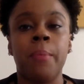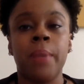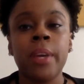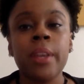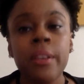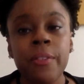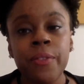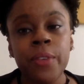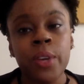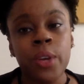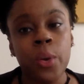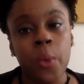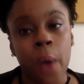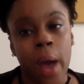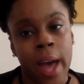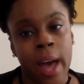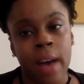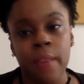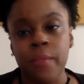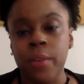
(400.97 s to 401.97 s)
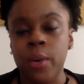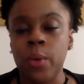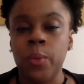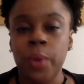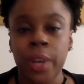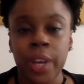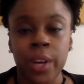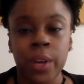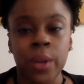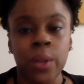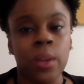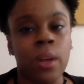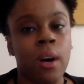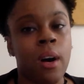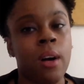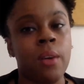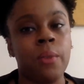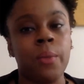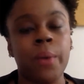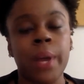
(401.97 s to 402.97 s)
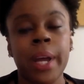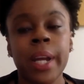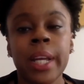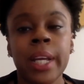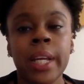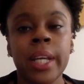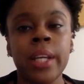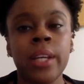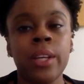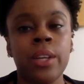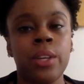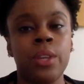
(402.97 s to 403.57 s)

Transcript: If you have a will already,